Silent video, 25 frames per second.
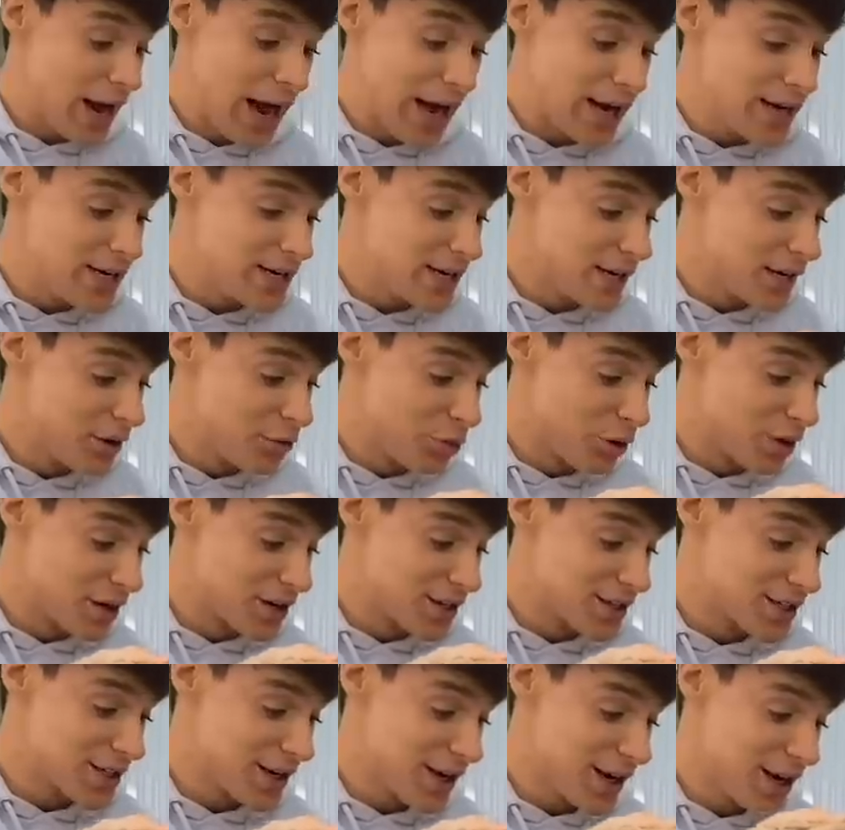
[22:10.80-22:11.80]
I didn't want
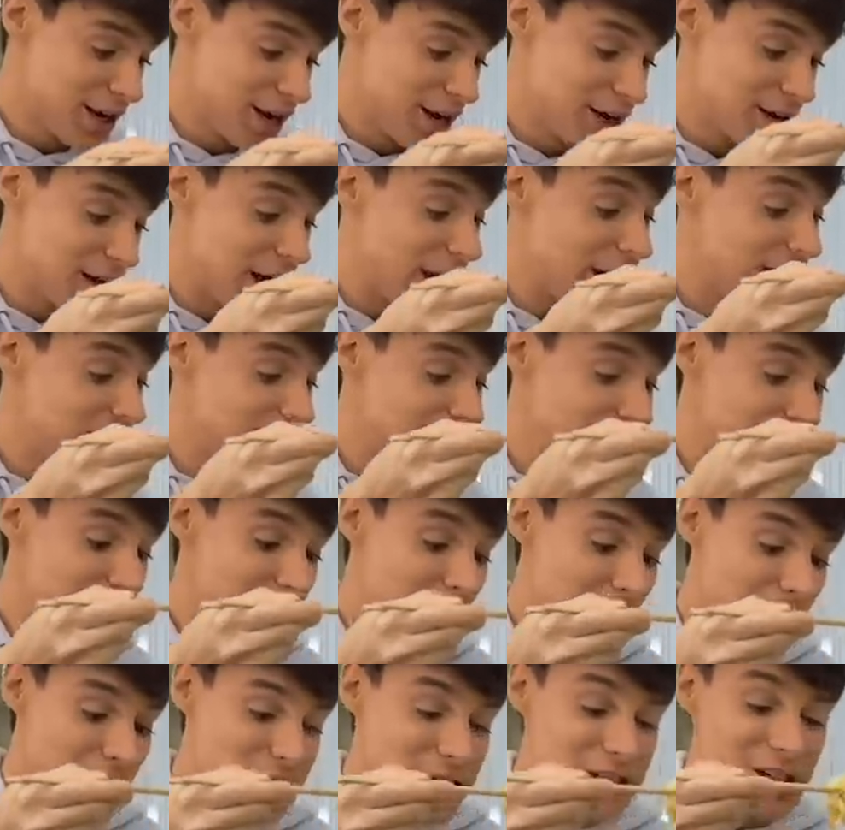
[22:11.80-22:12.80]
to say it, I
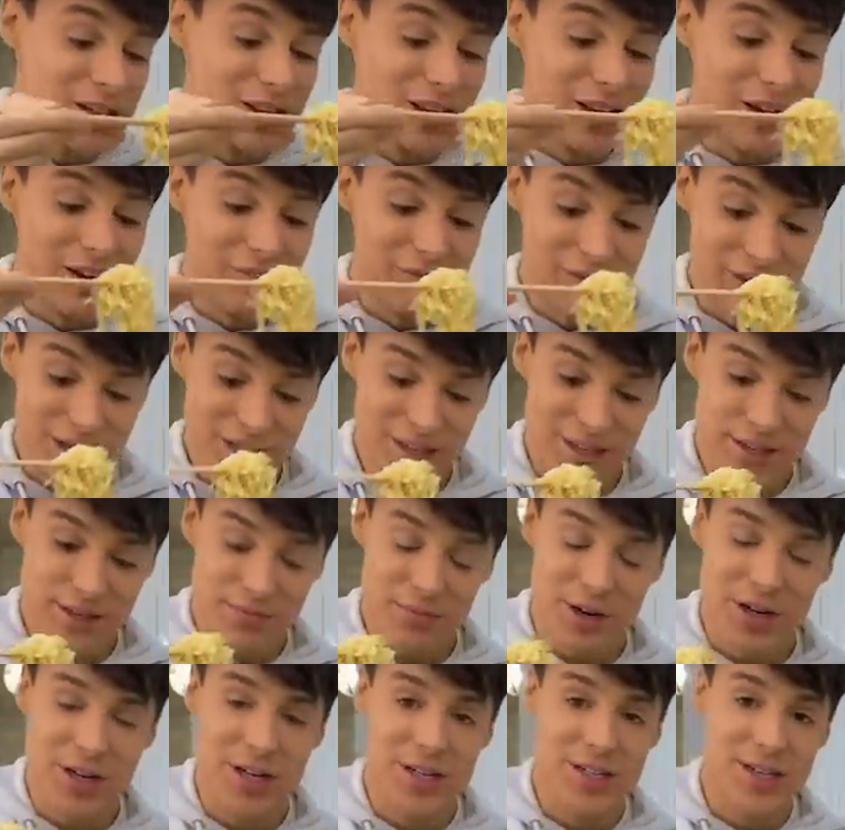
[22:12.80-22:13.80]
didn't want to love this as
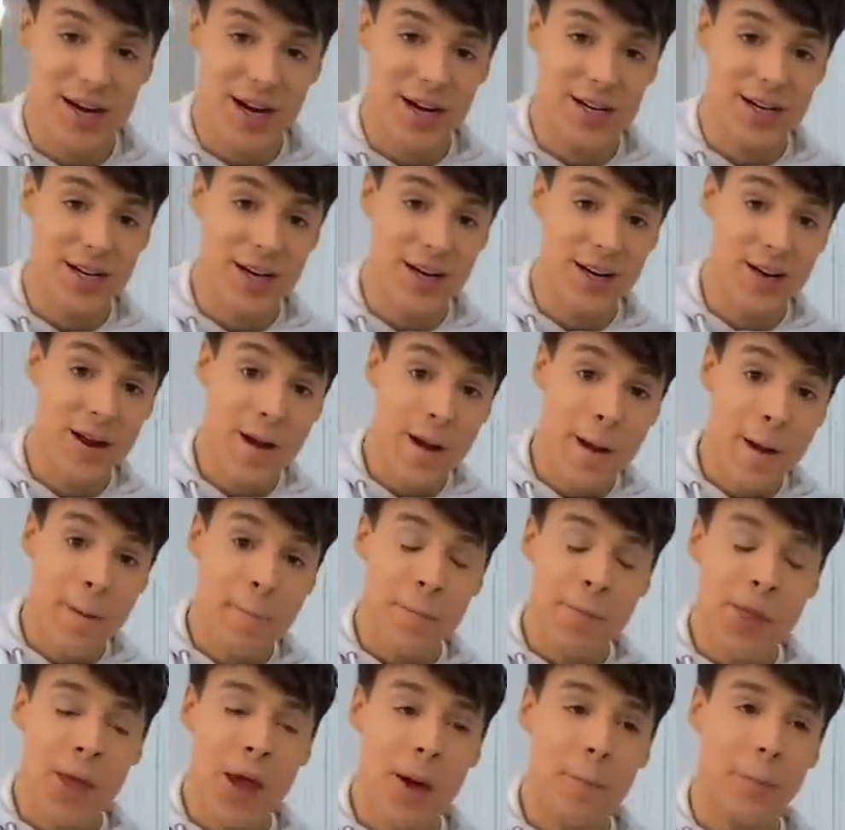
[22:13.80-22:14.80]
much as I did,
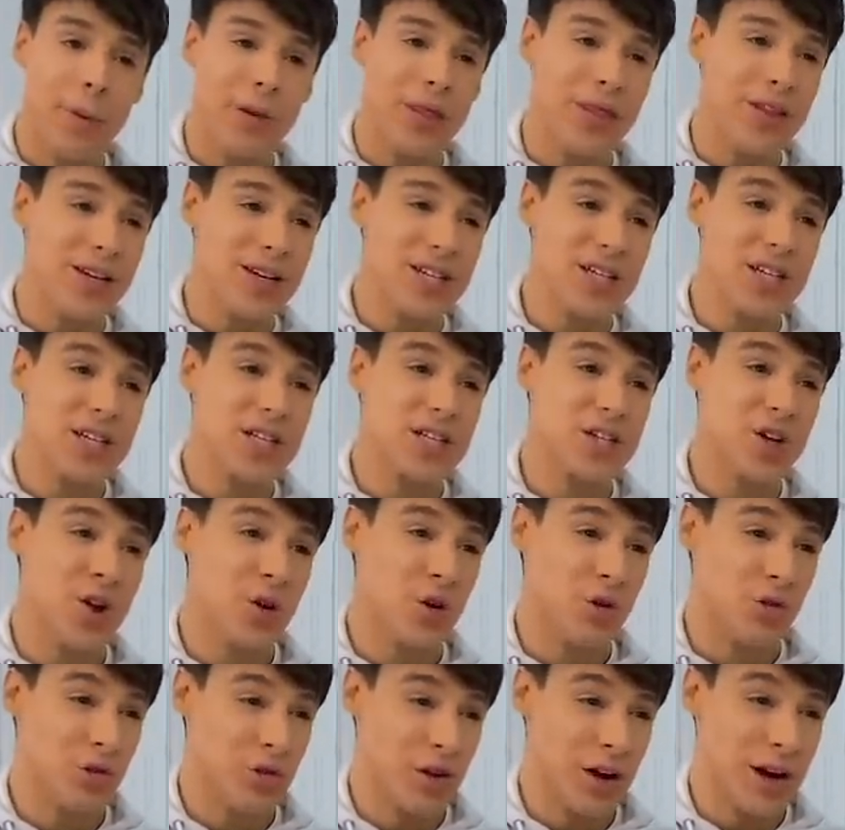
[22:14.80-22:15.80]
but this is
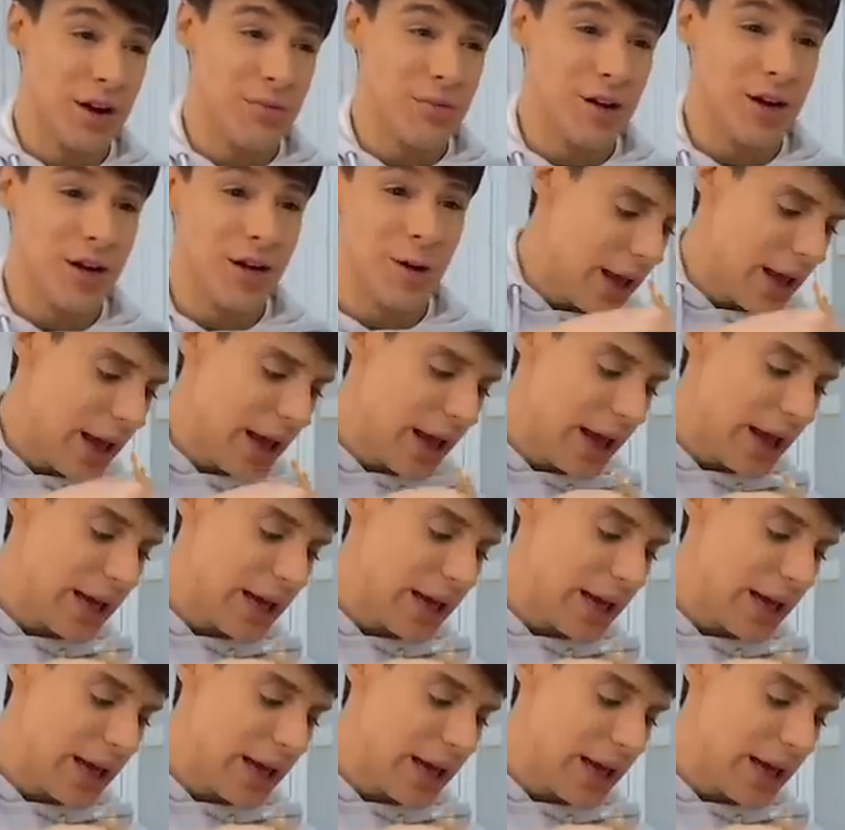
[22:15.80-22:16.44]
creamy.